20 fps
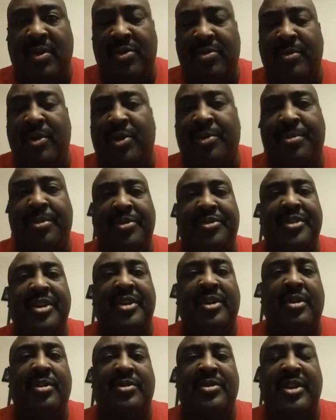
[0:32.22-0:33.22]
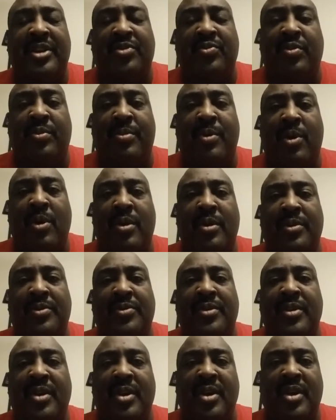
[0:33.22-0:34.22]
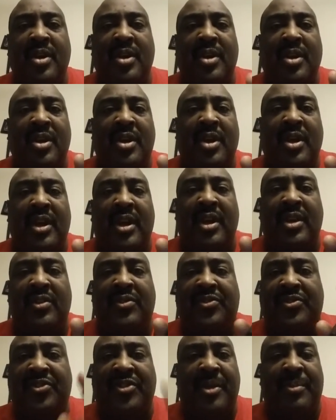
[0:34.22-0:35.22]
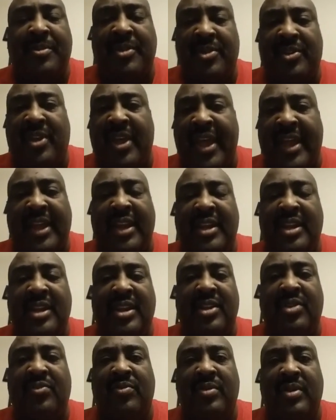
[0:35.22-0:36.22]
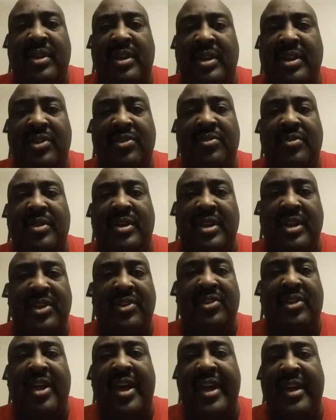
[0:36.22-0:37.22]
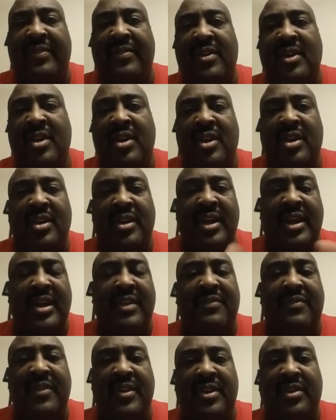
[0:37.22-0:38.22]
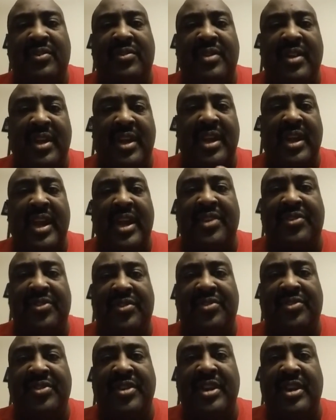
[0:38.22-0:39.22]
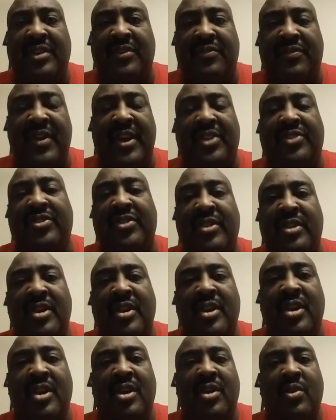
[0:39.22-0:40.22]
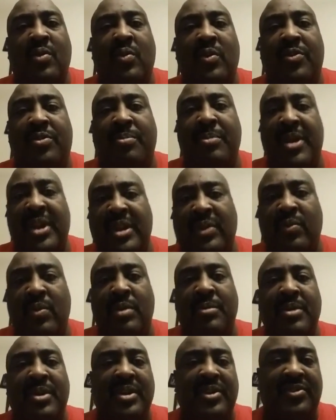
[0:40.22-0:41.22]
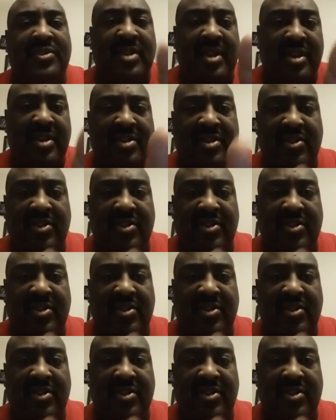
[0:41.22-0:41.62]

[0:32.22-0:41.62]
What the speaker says: wants multiple sexual partners, and something's lacking in his life that he feels that he has to seek affection with many women instead of